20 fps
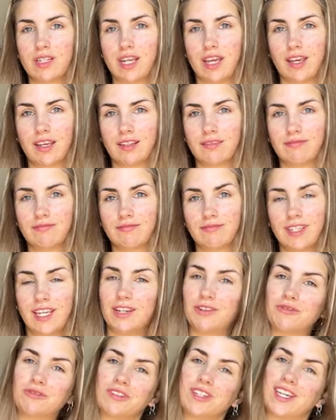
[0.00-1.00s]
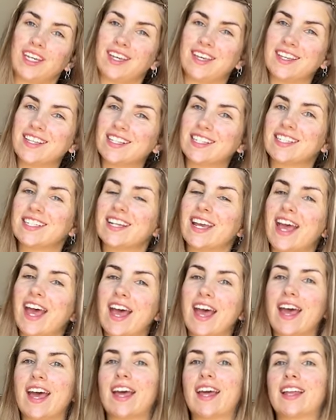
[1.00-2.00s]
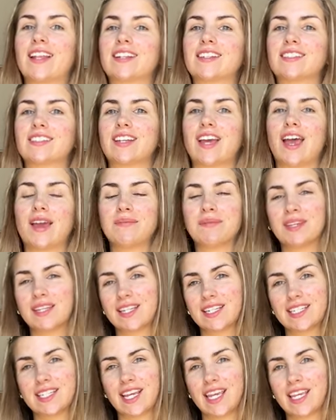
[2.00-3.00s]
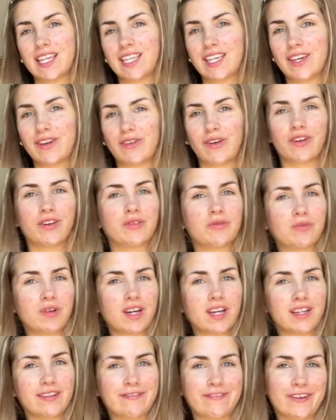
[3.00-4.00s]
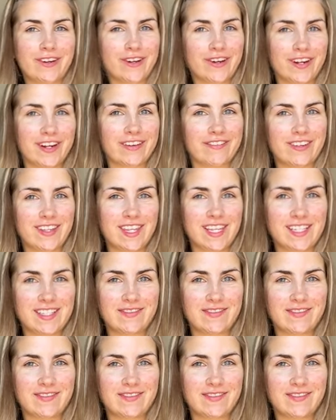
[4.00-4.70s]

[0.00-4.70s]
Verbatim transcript: day, in August. And I'm gonna take you on a work vlog for this